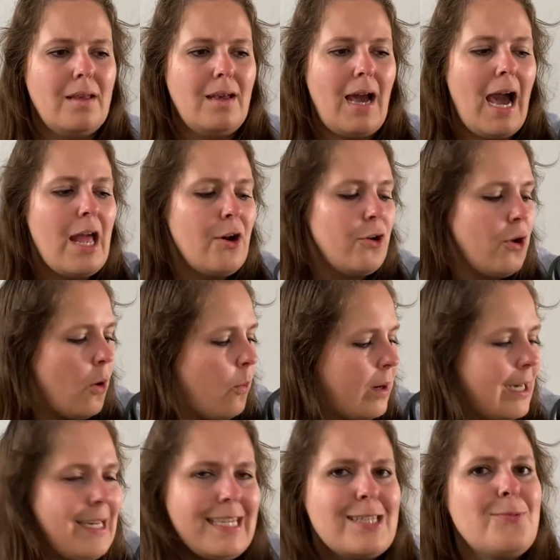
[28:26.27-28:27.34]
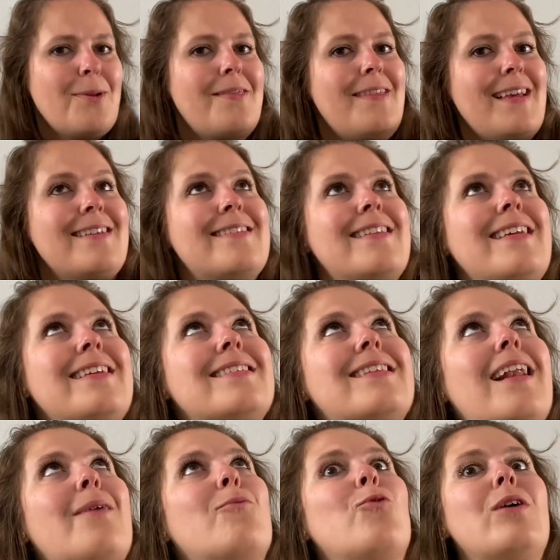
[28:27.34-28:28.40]
I don't know what it is with these things that
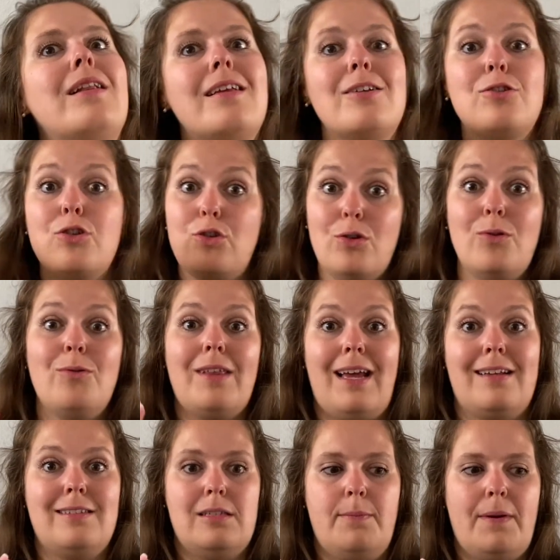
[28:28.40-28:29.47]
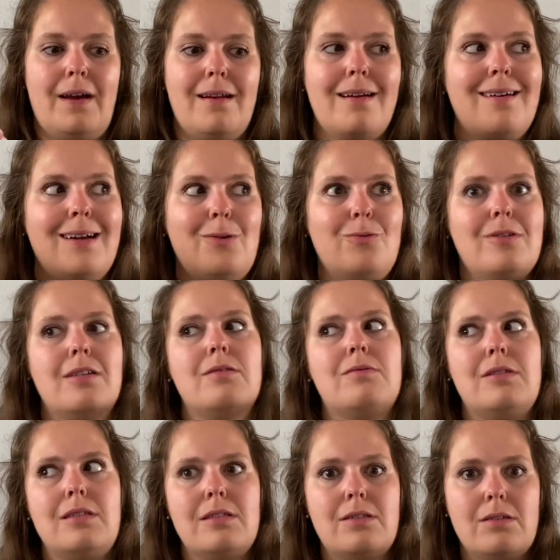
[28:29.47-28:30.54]
I'm willing to do that, but I was
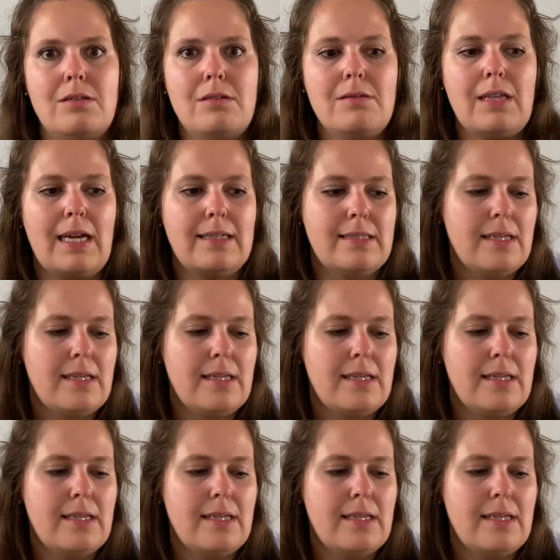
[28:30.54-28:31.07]
willing to do that.